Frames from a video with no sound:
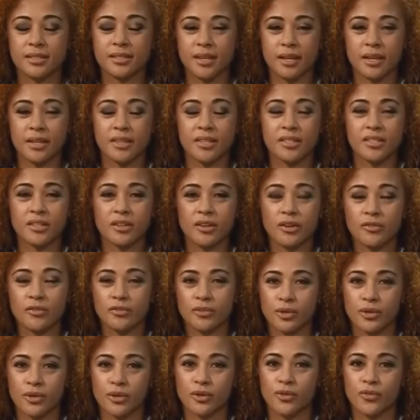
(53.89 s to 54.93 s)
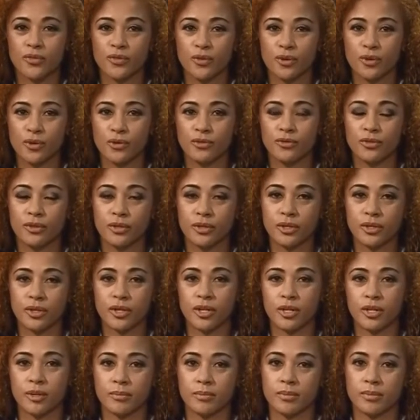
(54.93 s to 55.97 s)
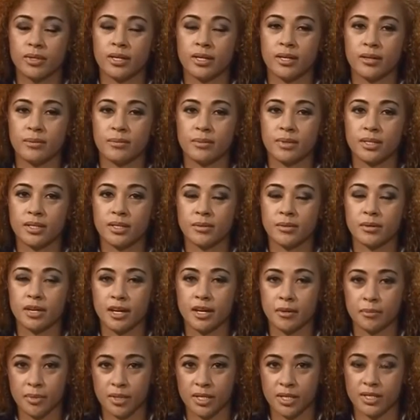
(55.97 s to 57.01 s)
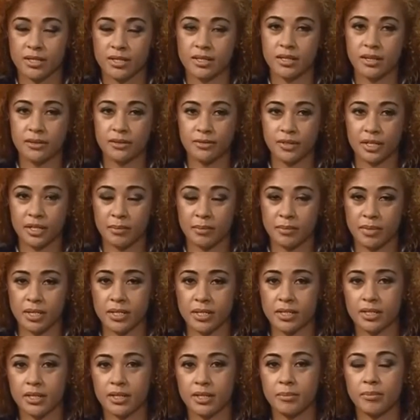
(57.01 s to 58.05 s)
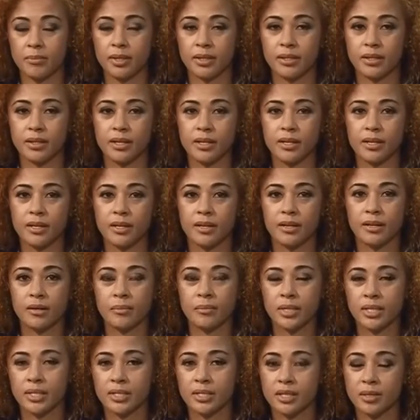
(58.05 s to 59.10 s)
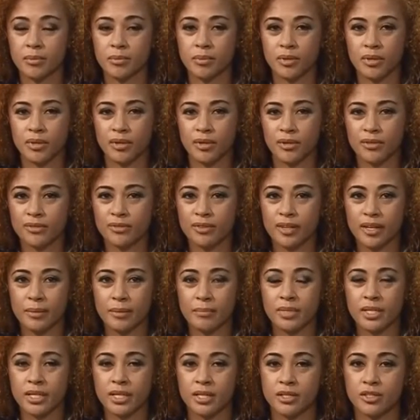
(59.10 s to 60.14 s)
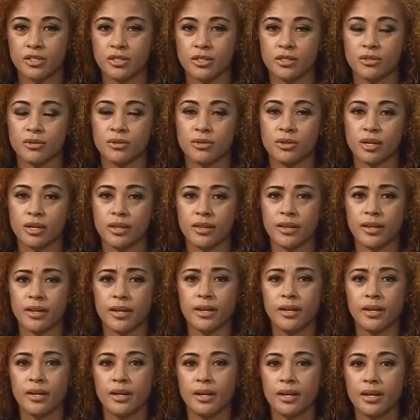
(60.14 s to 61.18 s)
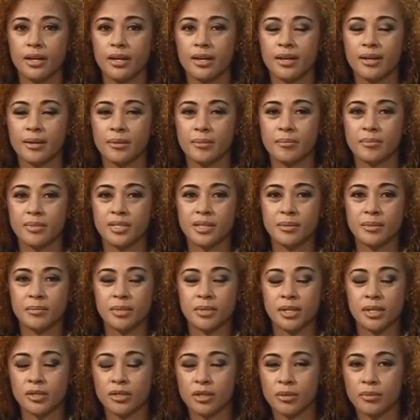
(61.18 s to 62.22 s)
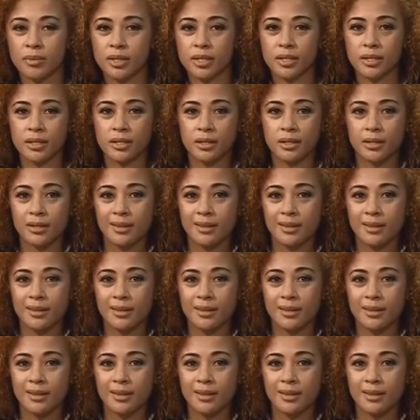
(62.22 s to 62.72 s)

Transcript: a lot of growth for Vodacom as a company itself fundamentally, but they are meeting a bit of tension, or rather some economic